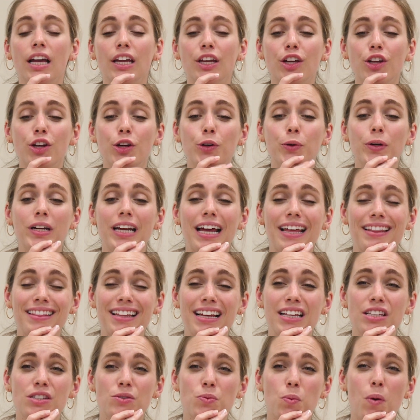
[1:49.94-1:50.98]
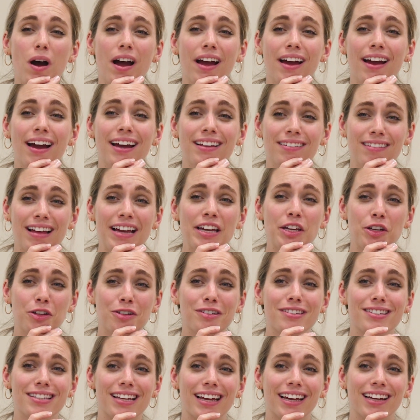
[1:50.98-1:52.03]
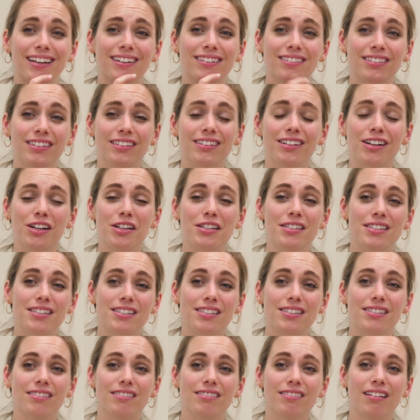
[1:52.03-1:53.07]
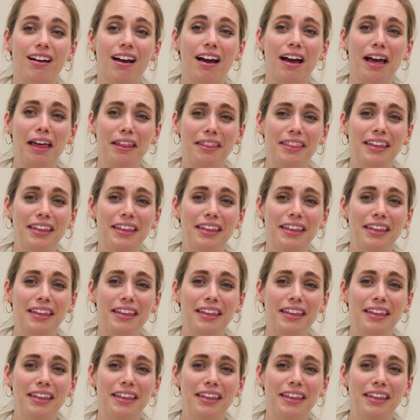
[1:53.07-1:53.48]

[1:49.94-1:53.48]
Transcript: You know what? And that's why I let you sing, because I